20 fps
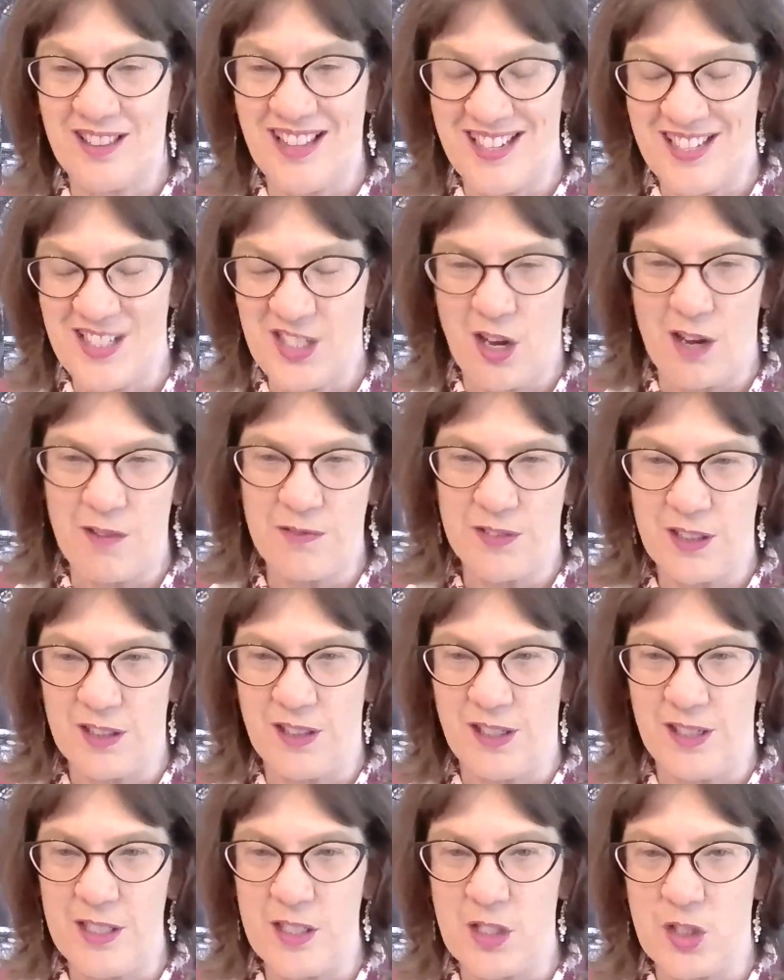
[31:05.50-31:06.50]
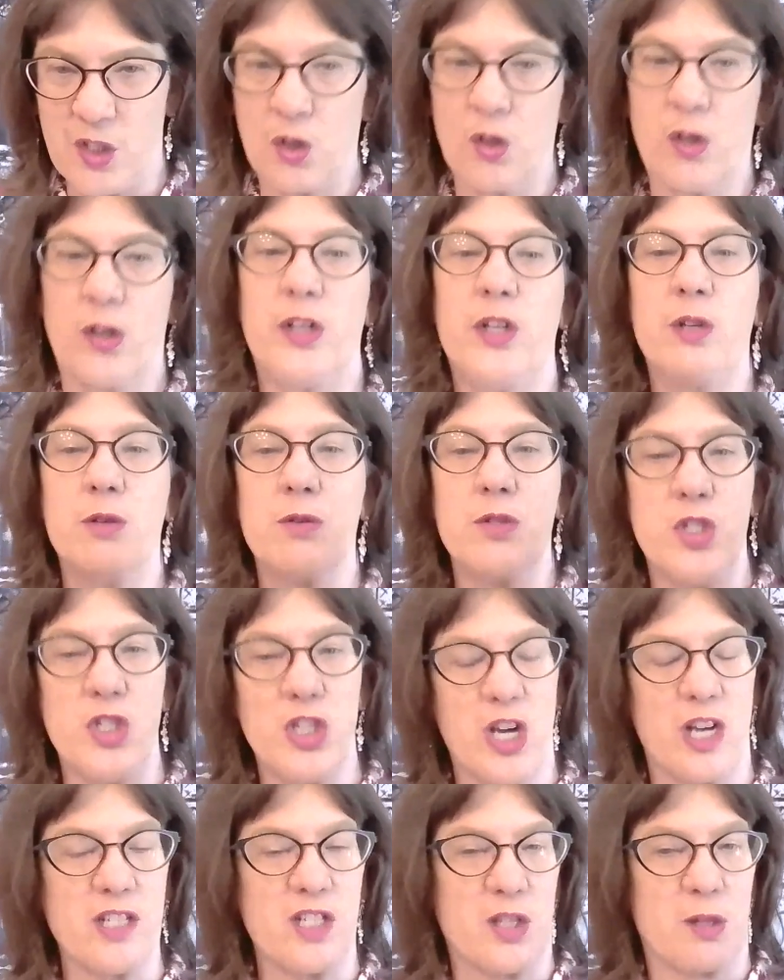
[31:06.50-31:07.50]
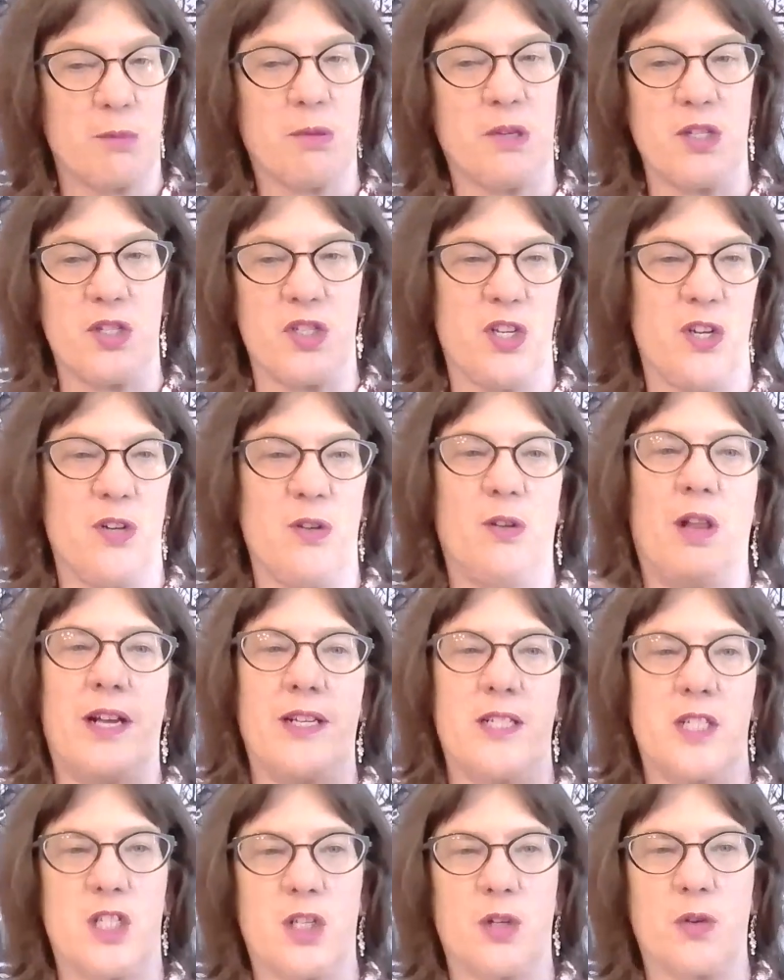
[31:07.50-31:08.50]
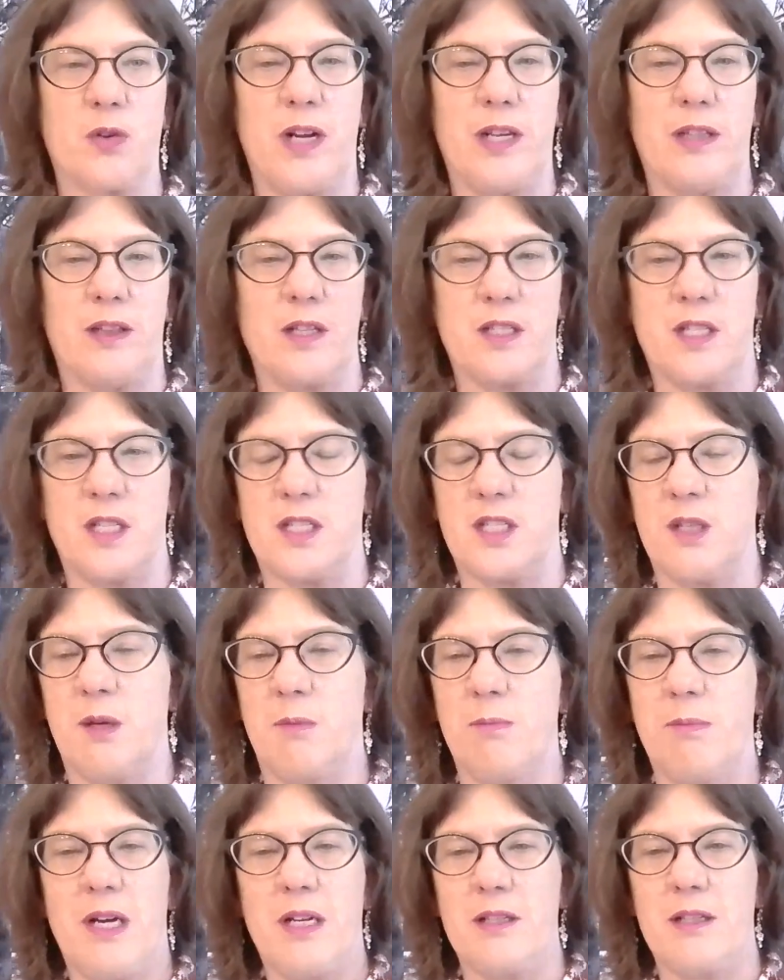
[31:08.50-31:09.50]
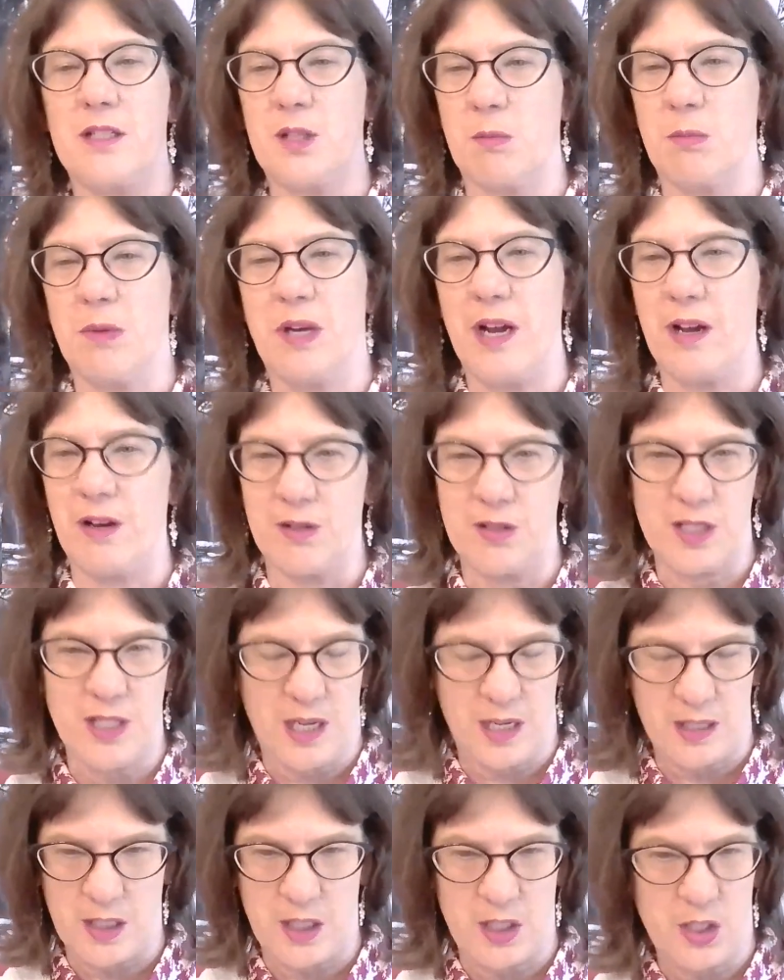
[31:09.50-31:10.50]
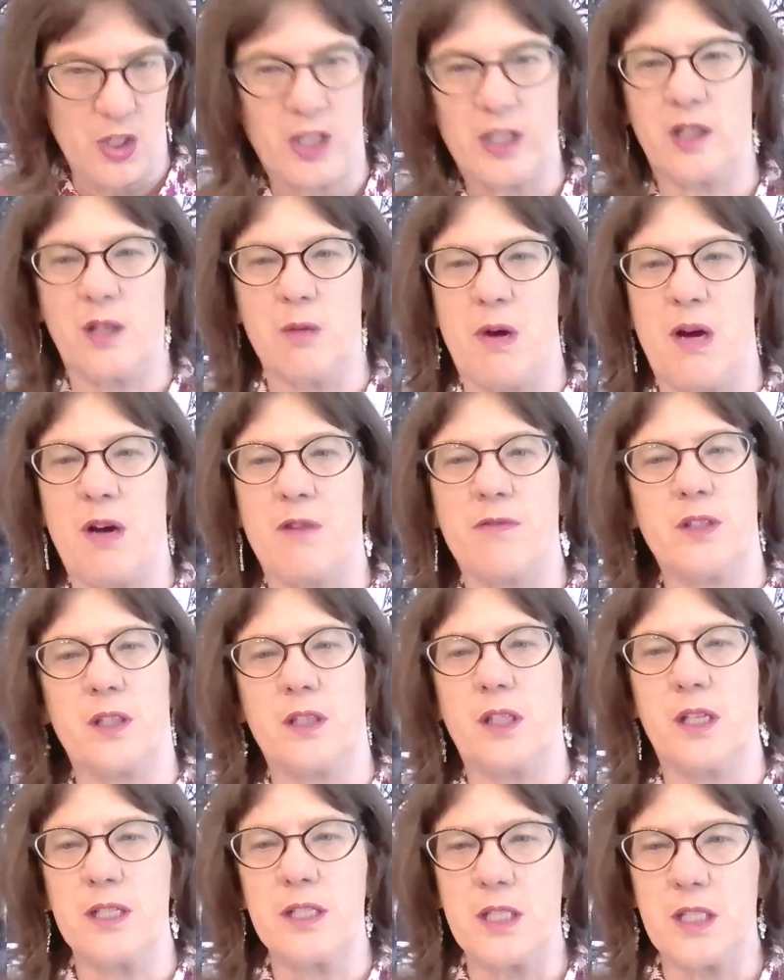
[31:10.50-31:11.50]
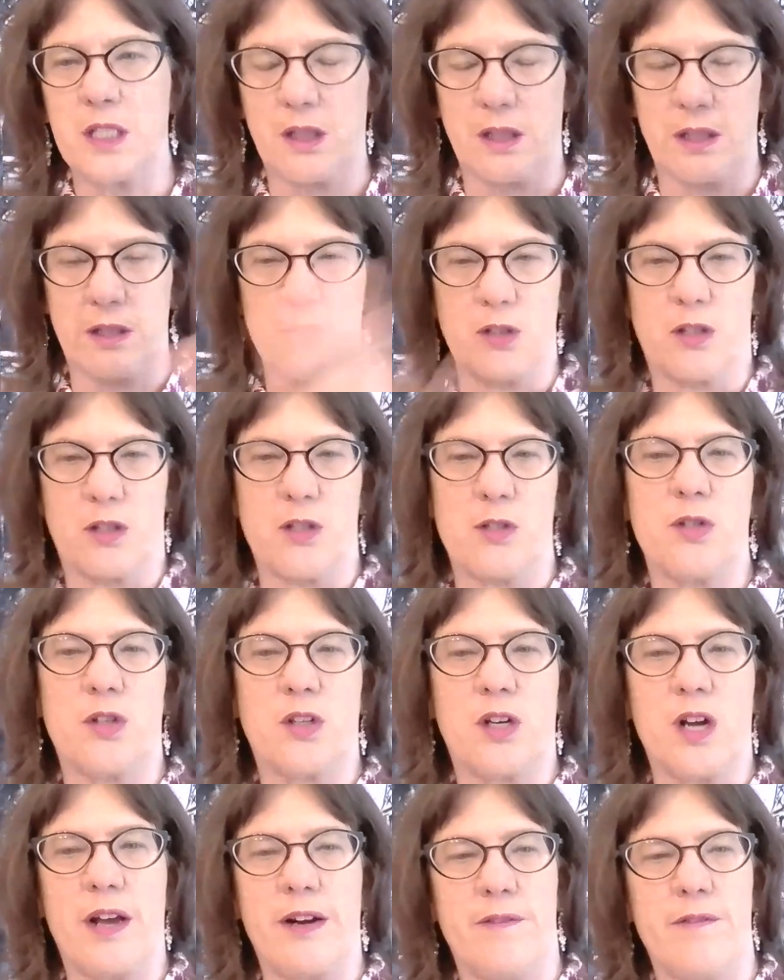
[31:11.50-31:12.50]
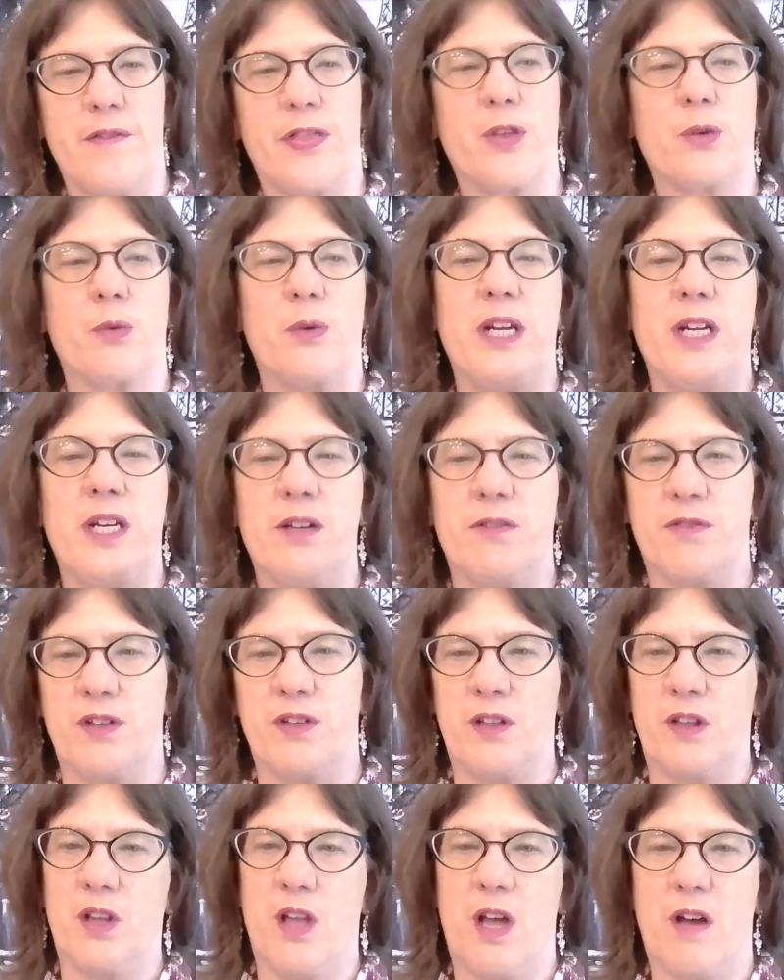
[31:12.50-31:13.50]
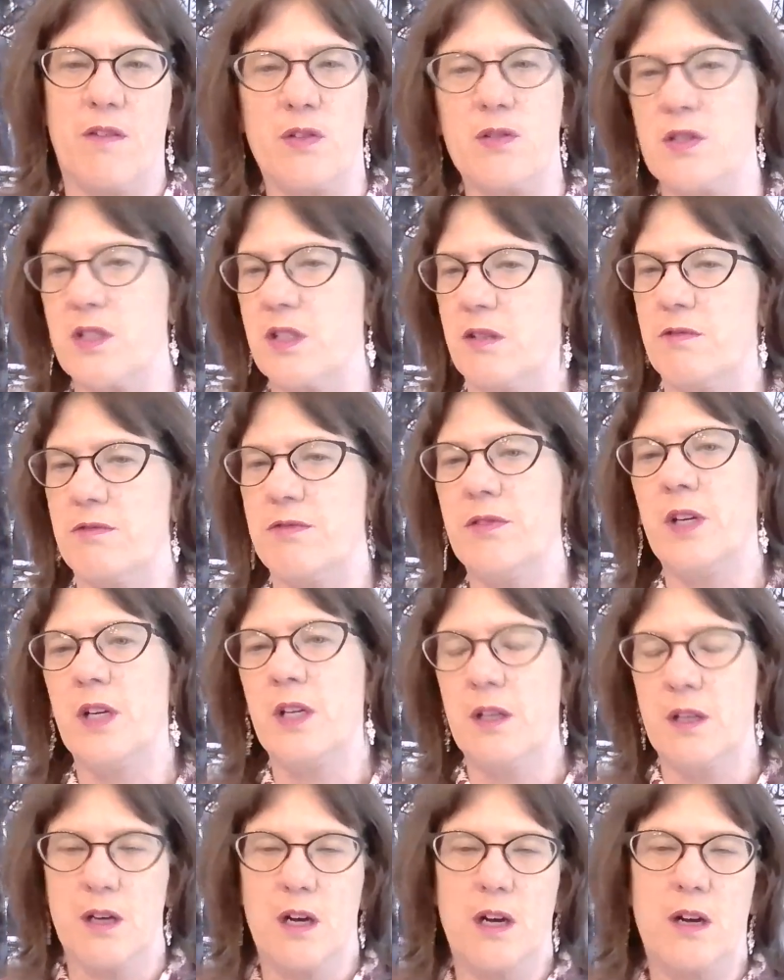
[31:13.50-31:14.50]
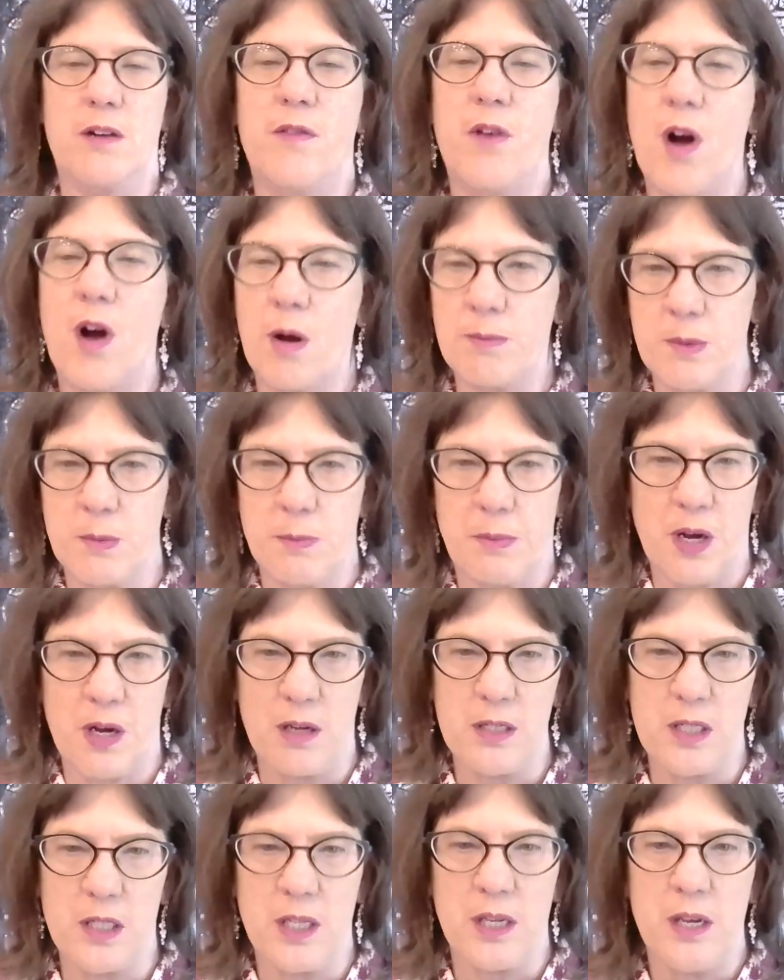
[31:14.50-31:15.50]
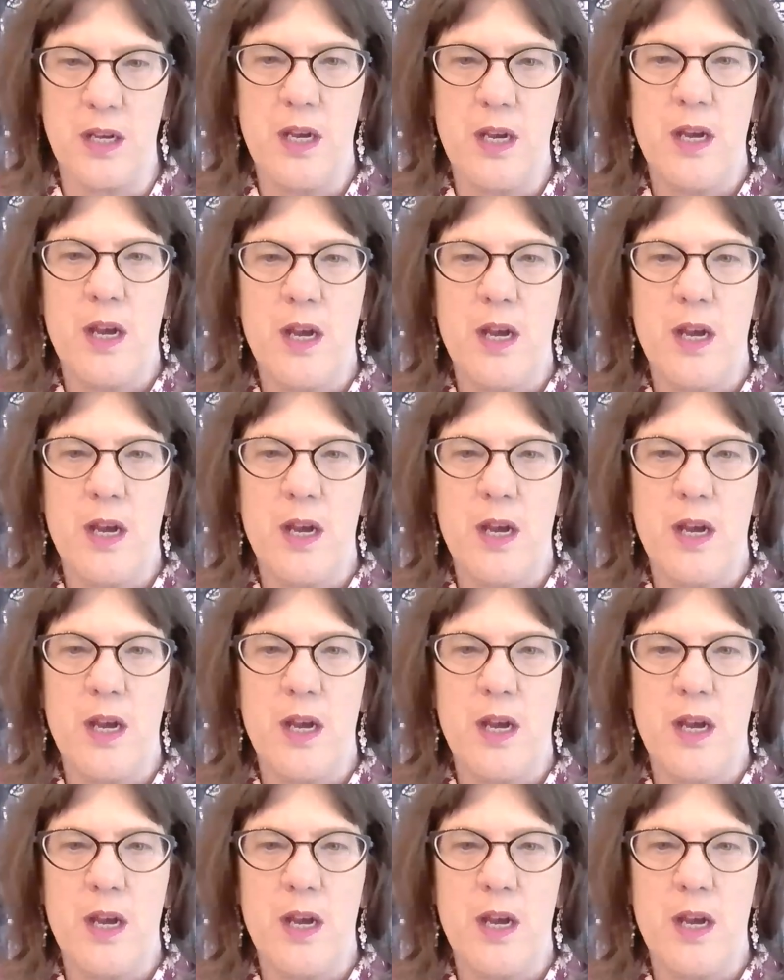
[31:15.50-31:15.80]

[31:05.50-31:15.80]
check the things off the list? Or are you just the person who likes to create the system, but someone else has to check them off the list? Those are kind of three different levels of OpsBoss.